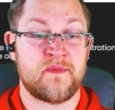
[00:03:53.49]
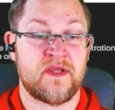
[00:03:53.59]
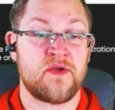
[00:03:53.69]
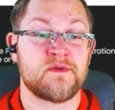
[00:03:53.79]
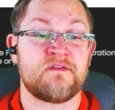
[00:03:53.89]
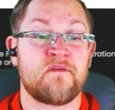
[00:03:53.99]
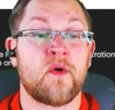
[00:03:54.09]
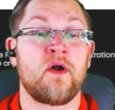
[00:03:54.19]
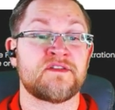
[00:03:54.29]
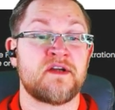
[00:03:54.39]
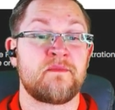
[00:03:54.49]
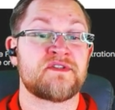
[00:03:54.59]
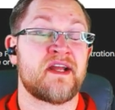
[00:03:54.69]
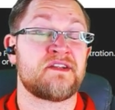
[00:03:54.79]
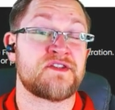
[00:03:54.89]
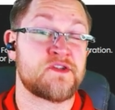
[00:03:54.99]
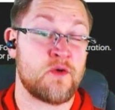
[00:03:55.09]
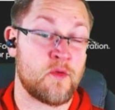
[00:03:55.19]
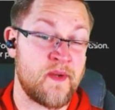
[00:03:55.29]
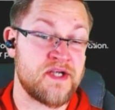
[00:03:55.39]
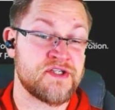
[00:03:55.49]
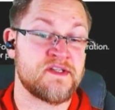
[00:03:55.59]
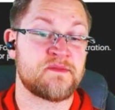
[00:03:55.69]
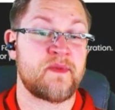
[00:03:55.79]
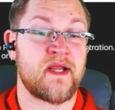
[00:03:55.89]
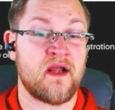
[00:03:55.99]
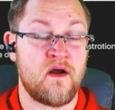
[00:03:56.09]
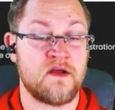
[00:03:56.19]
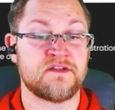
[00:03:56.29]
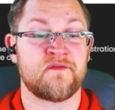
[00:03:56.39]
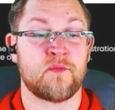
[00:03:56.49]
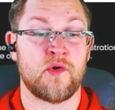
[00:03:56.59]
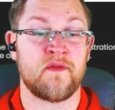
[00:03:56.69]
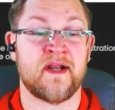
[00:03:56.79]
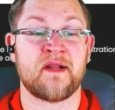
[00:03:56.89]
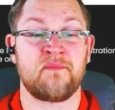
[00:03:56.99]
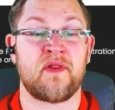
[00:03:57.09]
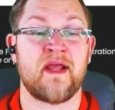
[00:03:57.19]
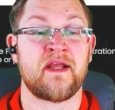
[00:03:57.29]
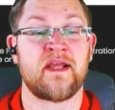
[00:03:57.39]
be used for Alzheimer's and stroke patients because of the role that it can play